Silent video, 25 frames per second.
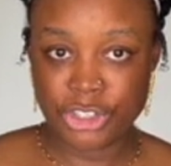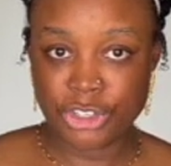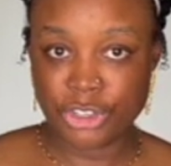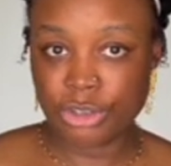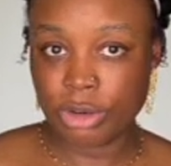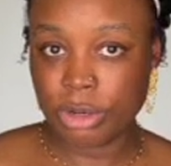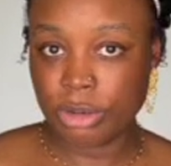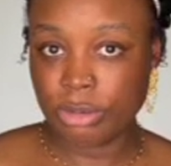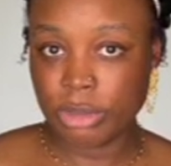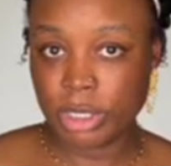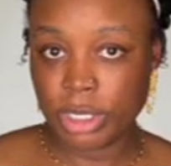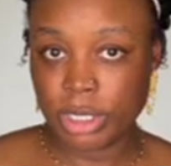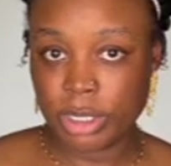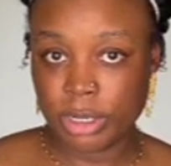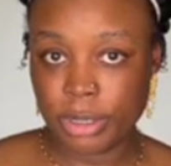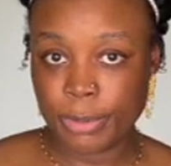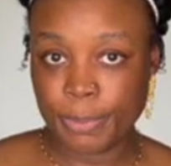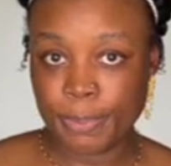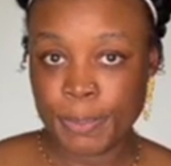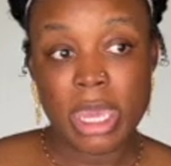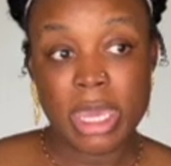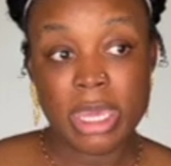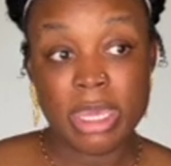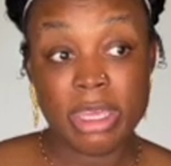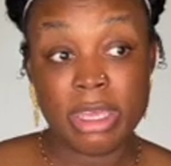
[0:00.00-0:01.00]

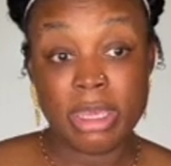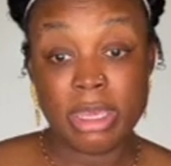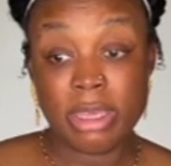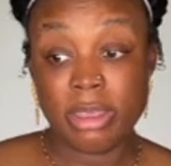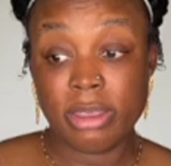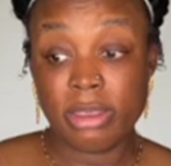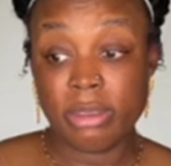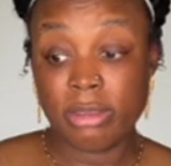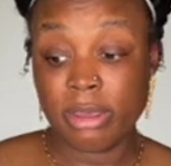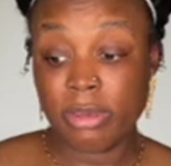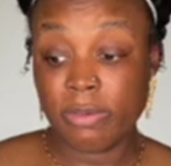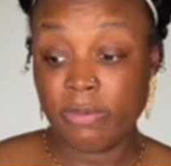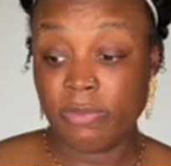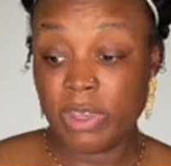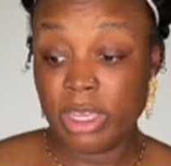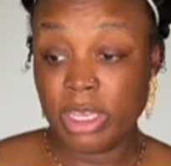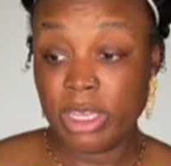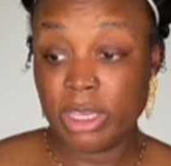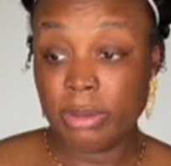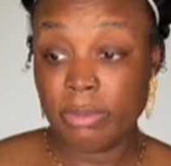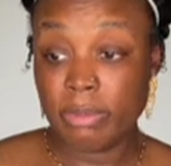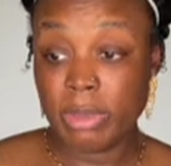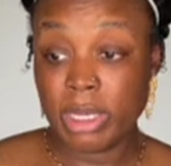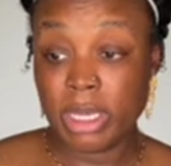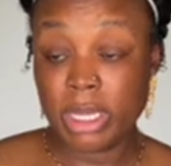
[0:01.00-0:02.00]
stroller is
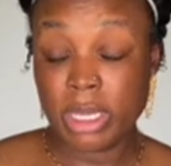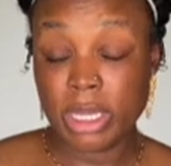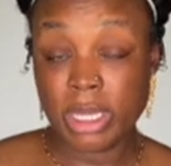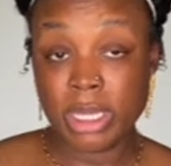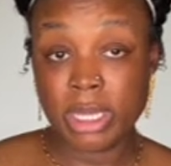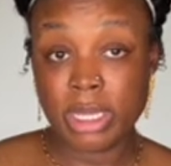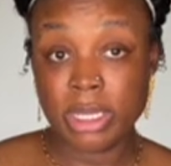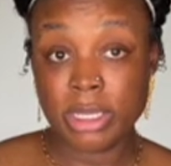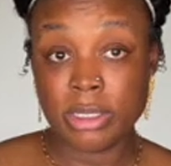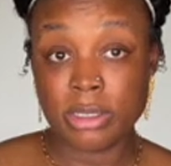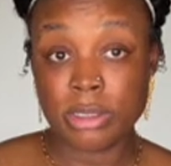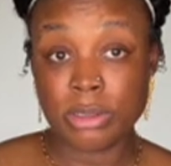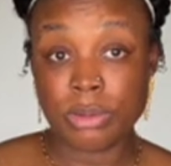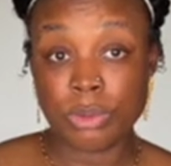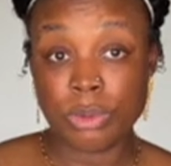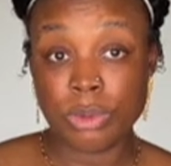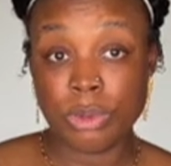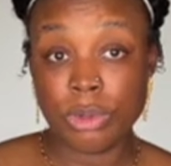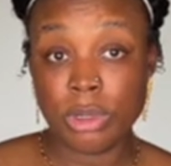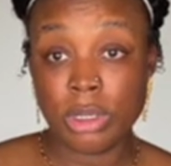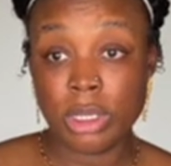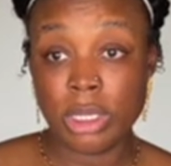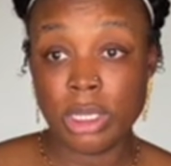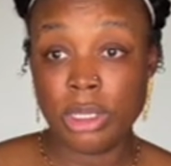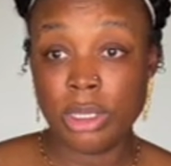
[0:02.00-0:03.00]
convenient because
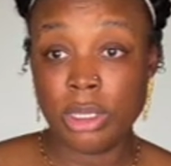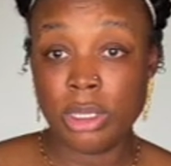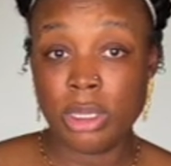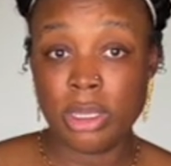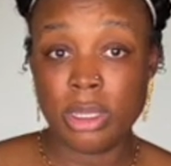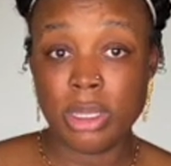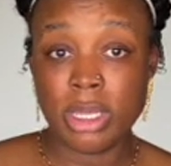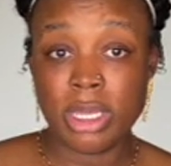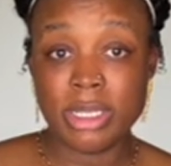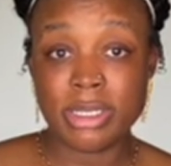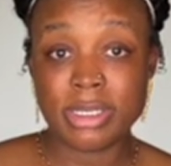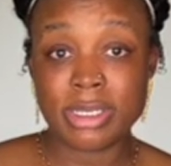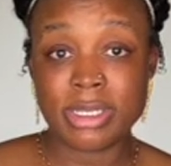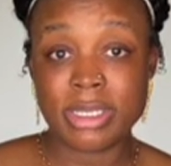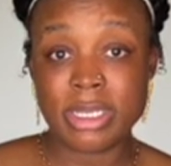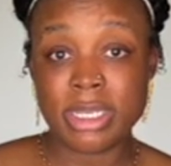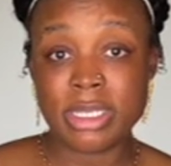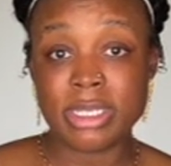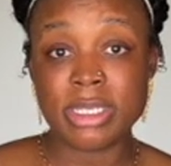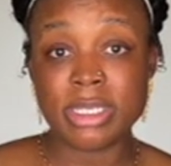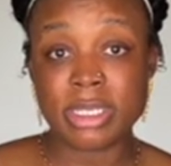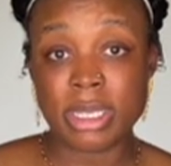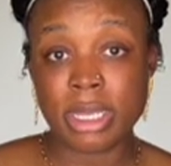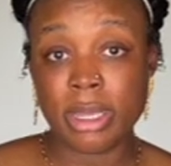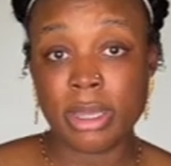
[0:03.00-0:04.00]
it
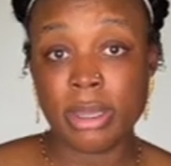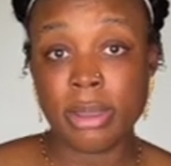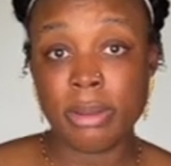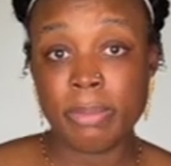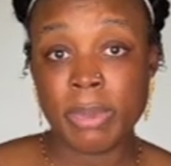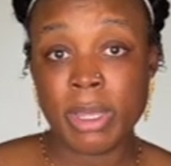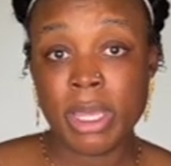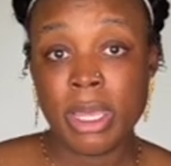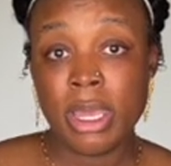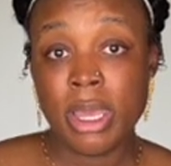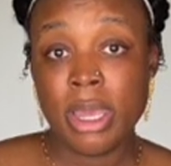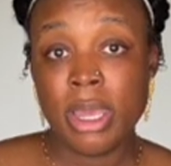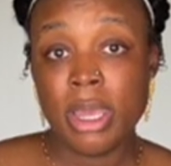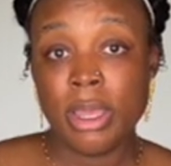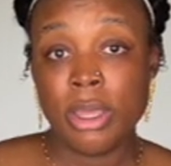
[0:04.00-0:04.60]
sits up.